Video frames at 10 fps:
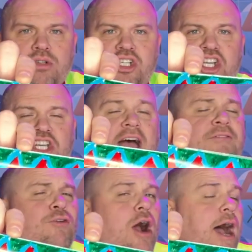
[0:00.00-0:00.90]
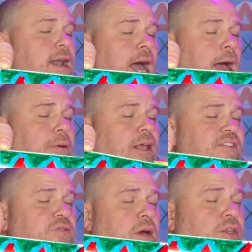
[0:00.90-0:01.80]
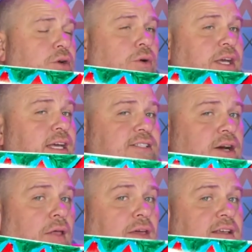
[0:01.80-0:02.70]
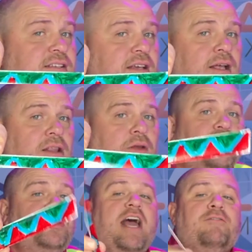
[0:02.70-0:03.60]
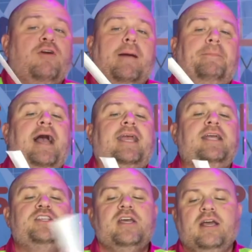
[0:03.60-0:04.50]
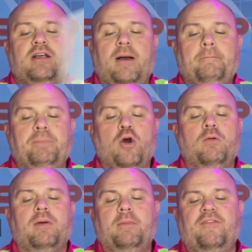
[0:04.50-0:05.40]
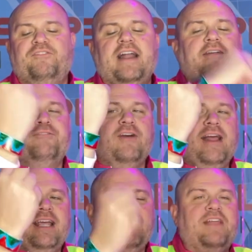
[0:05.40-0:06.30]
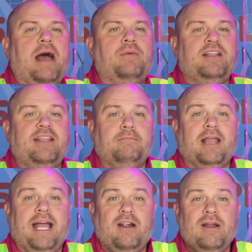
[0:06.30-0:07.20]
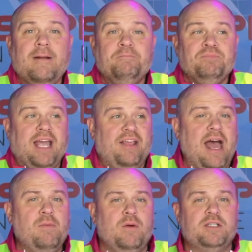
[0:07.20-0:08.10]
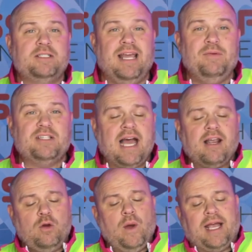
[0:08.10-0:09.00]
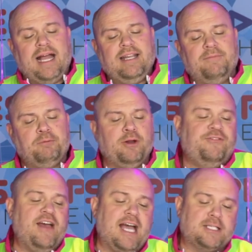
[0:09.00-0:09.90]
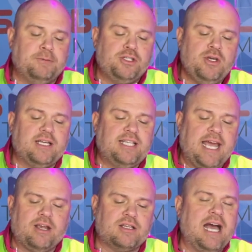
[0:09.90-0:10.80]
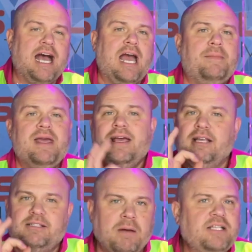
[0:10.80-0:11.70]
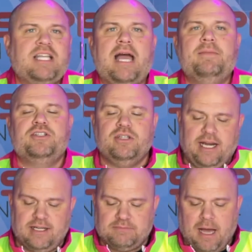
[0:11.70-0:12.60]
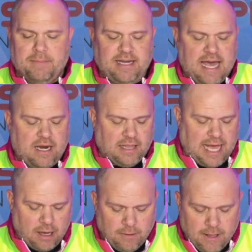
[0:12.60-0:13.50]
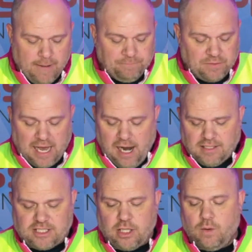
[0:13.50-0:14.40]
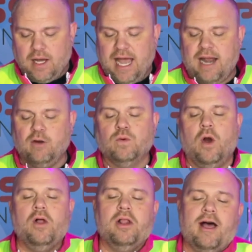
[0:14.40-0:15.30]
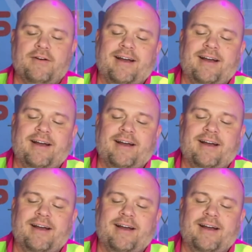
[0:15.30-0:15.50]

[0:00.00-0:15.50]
chevron, I believe is what the cool kids call this. Little chevron package. Boom. I'm going to find a friend and give that one to them later. And that one was kind of quick. I did it pretty fast, but you can take your time, as much time as you need, as mom and dad allow. I also had a roll of,